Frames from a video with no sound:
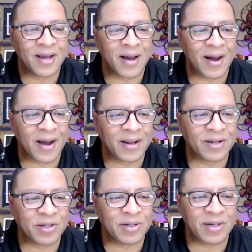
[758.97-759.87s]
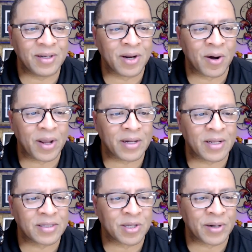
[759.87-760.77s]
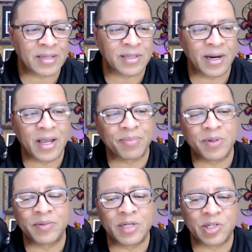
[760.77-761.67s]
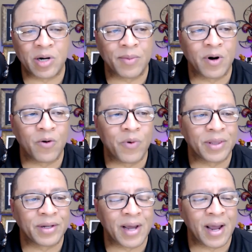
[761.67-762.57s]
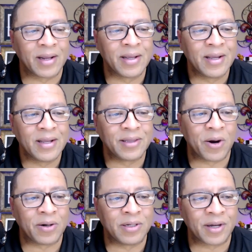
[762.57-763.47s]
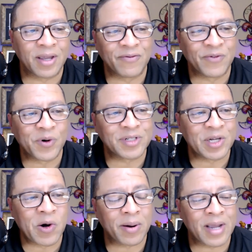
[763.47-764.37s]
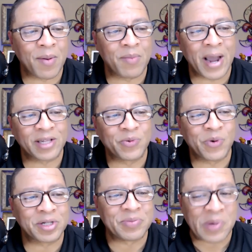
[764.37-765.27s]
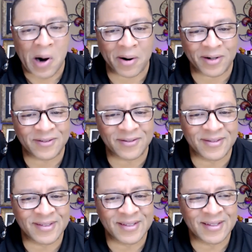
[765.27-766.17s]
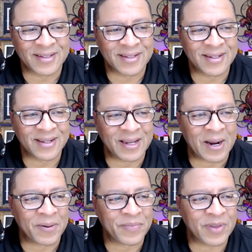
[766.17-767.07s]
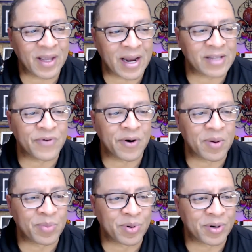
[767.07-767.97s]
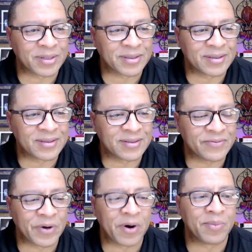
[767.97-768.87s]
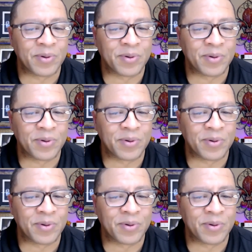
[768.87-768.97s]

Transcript: Uh, and so that's going to help them determine on whether or not they're looking forward to coming back to work tomorrow. And that's very important to them.